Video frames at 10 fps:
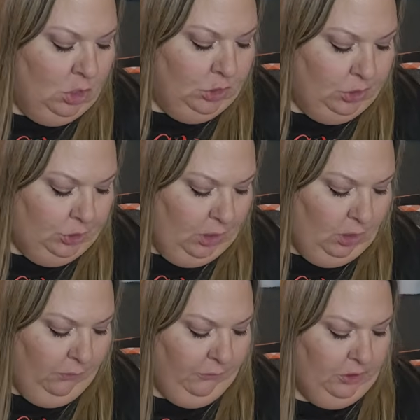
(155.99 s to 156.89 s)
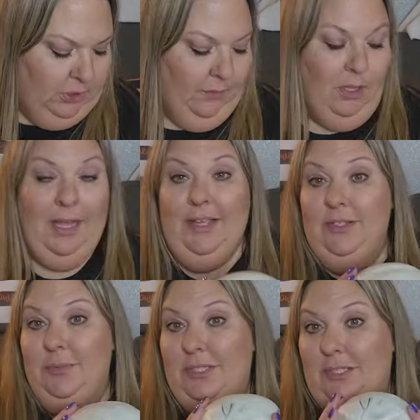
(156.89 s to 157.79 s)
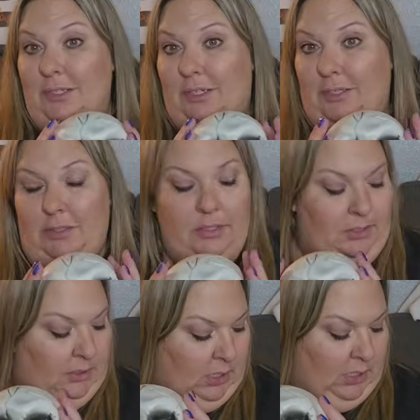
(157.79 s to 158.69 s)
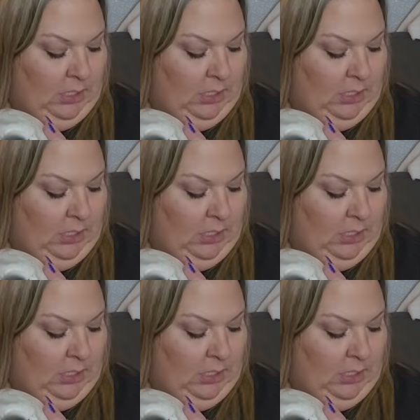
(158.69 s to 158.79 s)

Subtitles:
So first of all, I have some skulls.